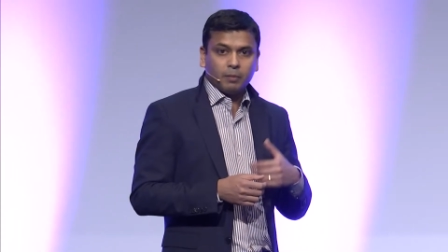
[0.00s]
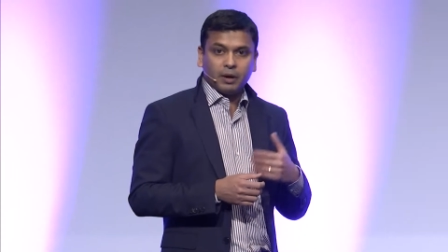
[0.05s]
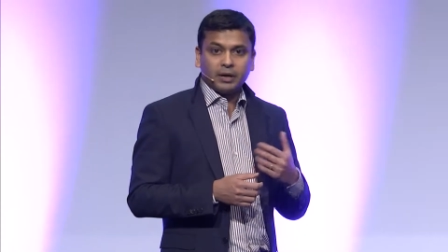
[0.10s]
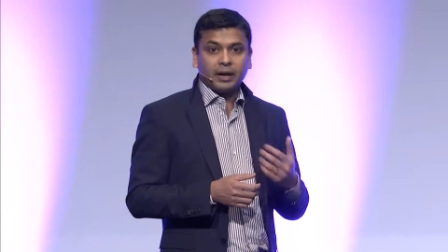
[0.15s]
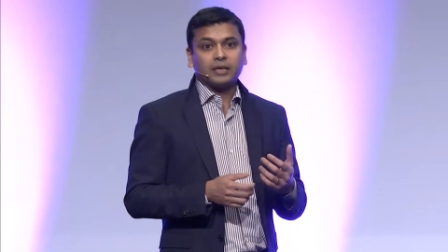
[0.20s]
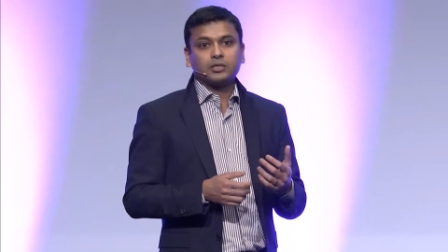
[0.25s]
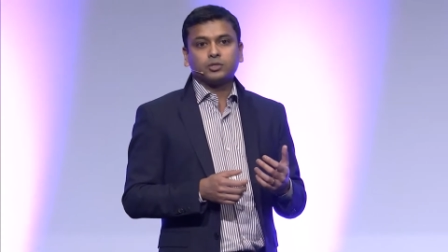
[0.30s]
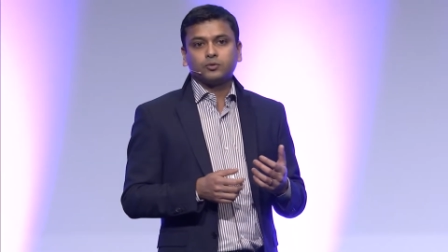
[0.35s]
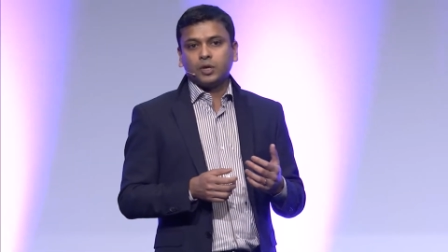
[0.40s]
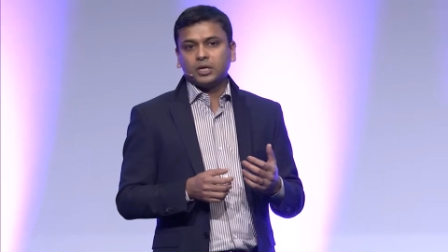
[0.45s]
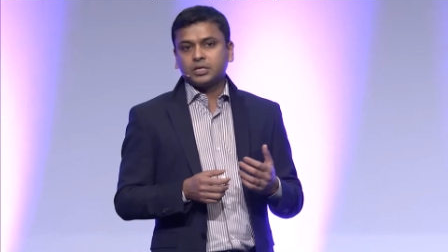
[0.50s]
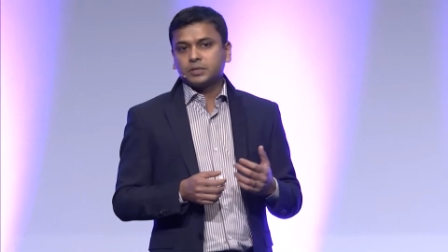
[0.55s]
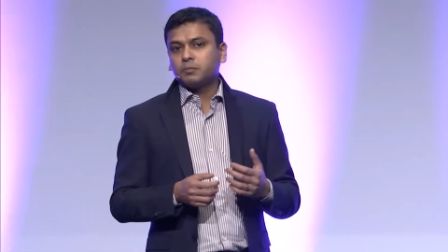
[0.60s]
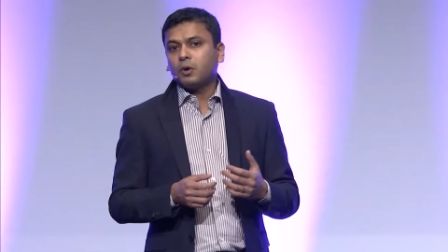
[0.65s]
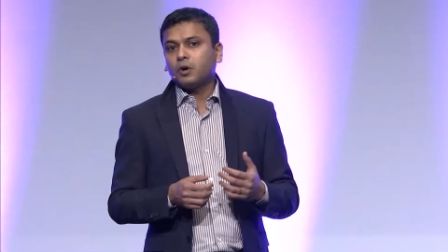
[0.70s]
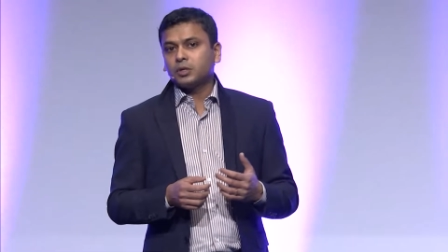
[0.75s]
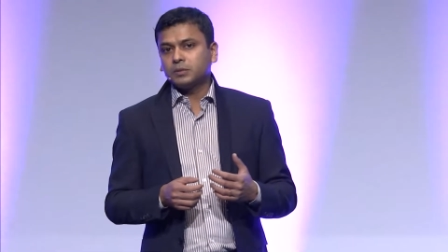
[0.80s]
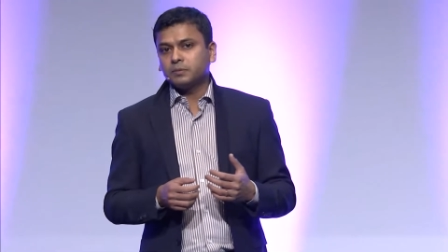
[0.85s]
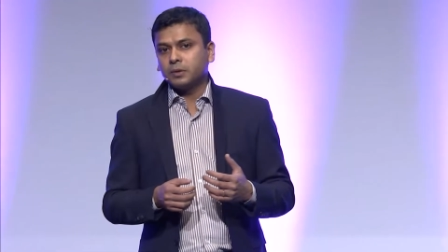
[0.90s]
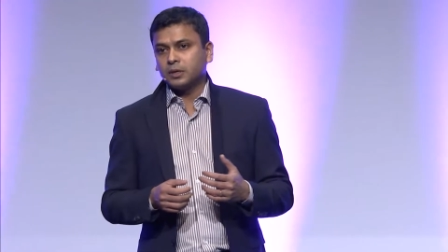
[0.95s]
but as soon as
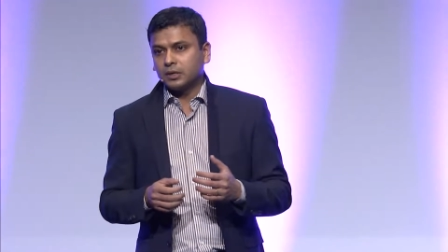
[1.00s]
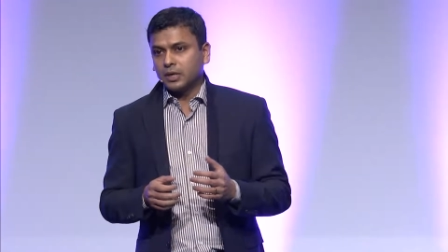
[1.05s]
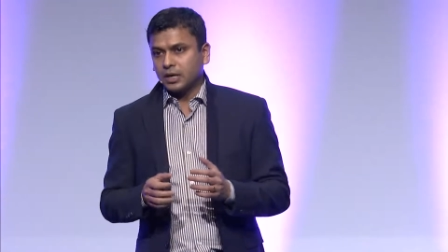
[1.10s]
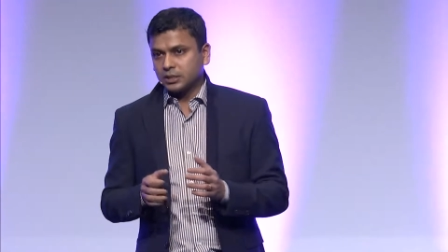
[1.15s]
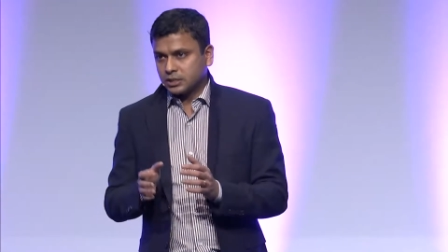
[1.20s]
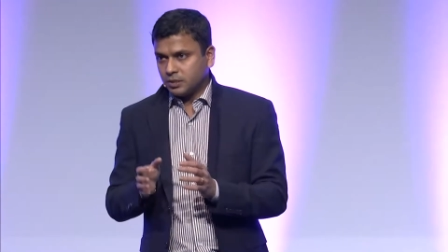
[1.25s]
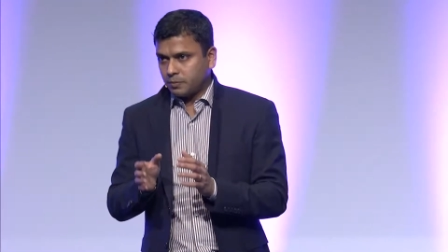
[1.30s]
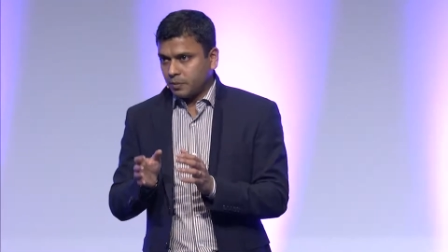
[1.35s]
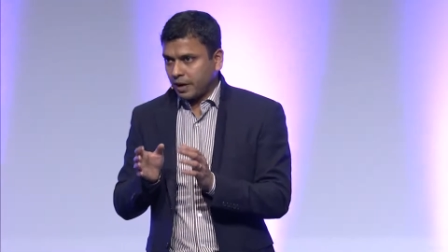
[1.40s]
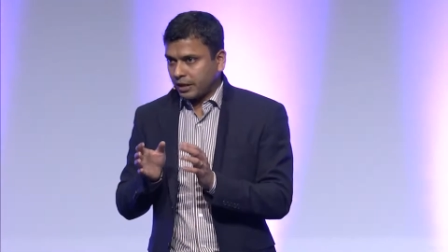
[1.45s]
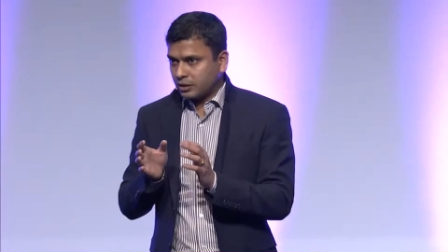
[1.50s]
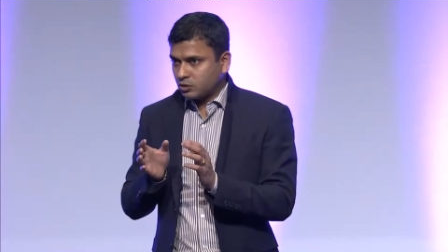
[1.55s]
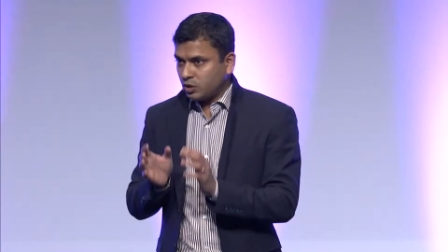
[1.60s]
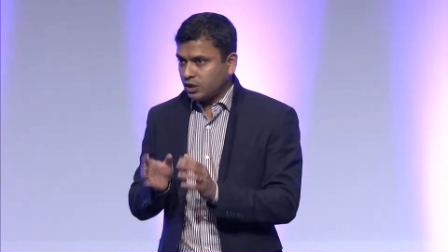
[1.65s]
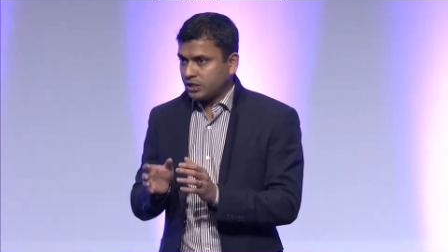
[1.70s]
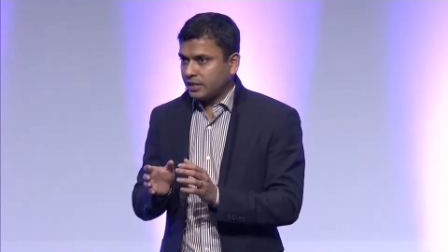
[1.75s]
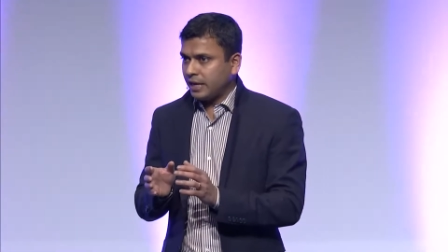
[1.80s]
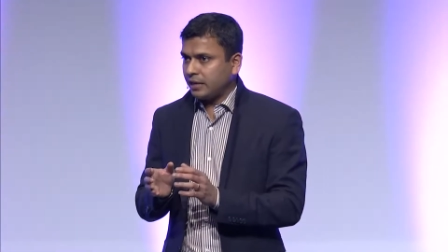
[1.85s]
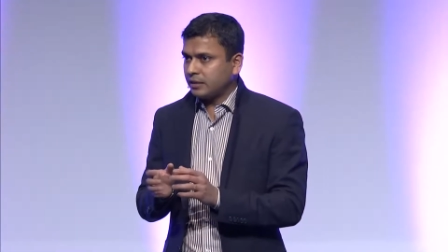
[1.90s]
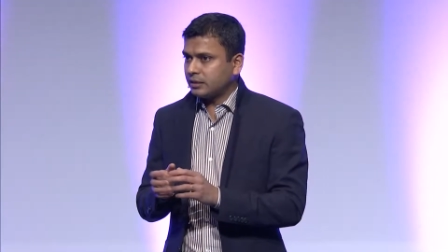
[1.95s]
possible, customer actually
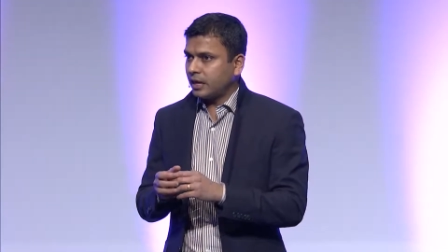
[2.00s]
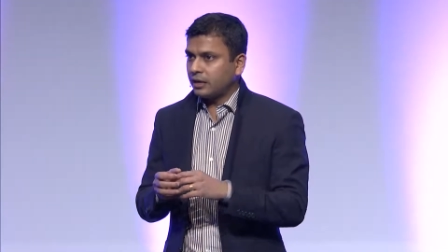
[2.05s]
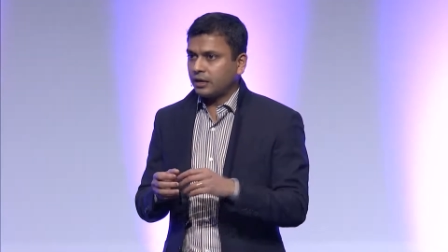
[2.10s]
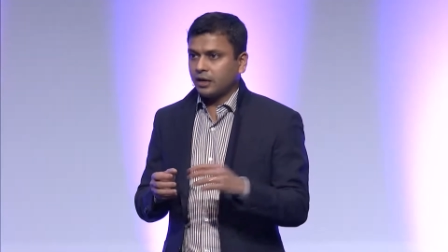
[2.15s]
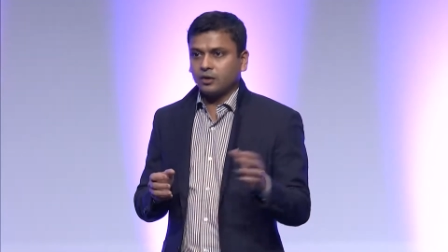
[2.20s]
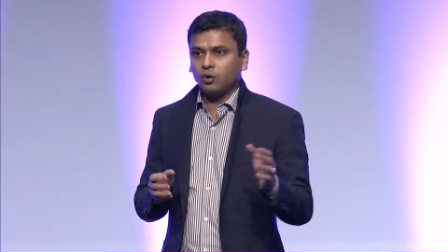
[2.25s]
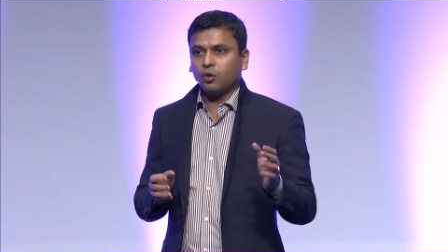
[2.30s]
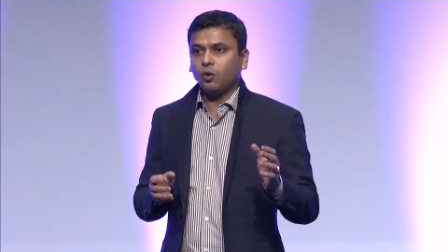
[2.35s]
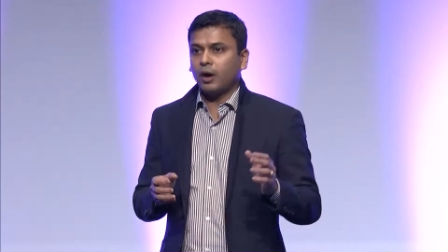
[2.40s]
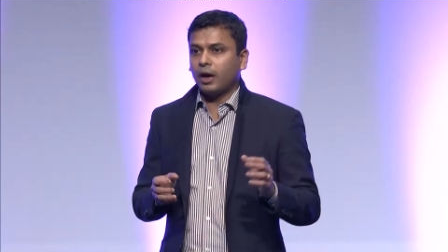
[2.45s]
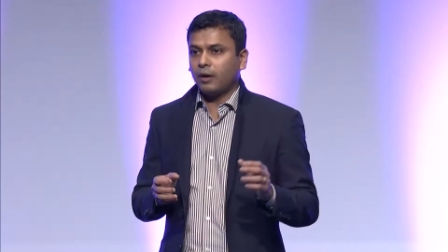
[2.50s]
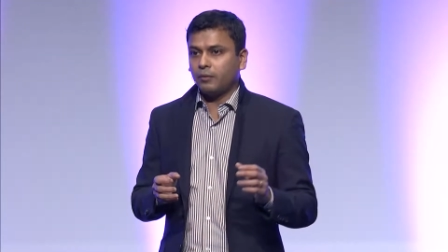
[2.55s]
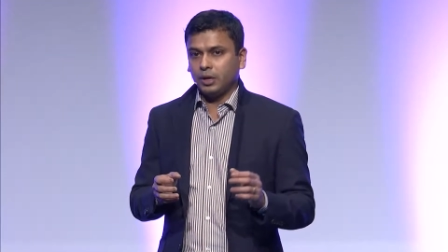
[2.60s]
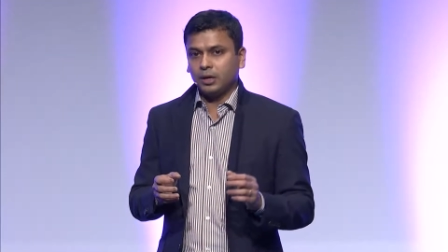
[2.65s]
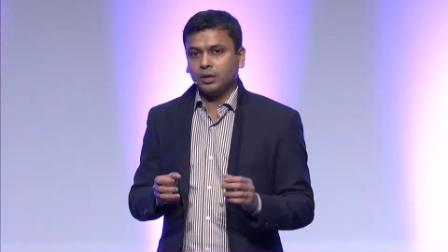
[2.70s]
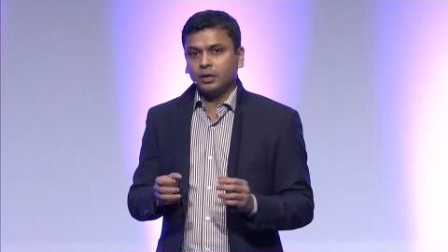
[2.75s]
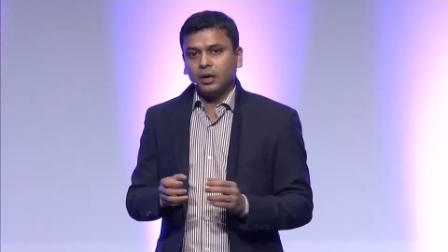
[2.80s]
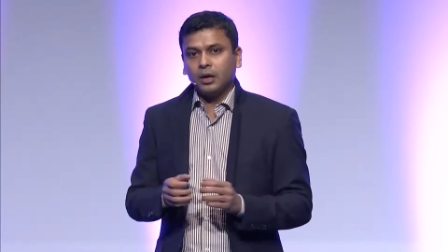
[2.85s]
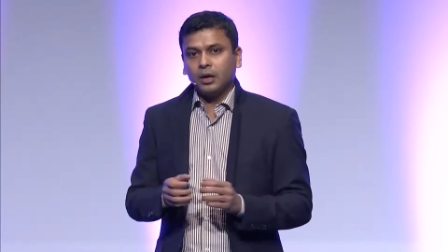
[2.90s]
take that and go away.